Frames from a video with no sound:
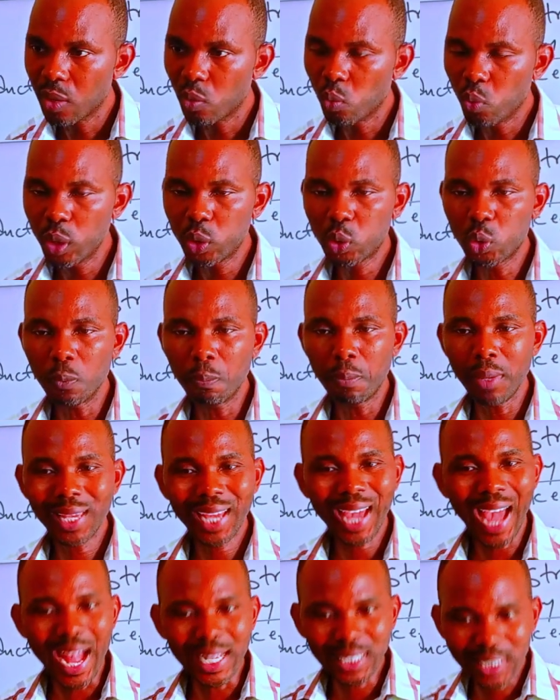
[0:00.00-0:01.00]
We should be
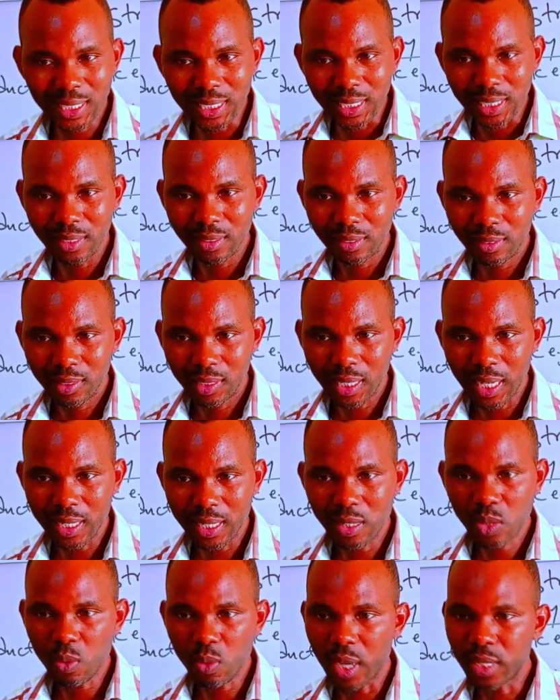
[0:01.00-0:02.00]
catching.
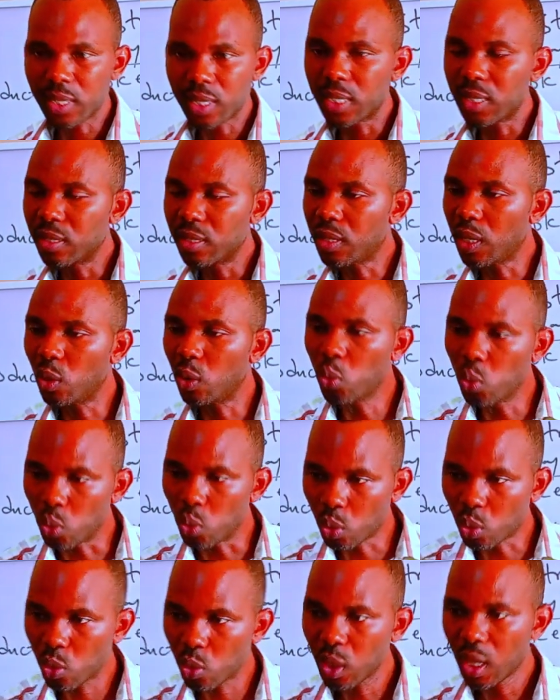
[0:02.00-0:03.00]
That is why I said it's a
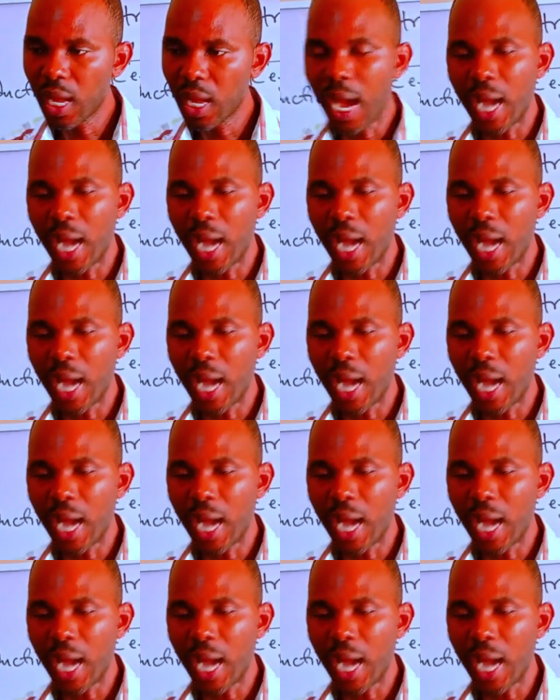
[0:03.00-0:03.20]
hook.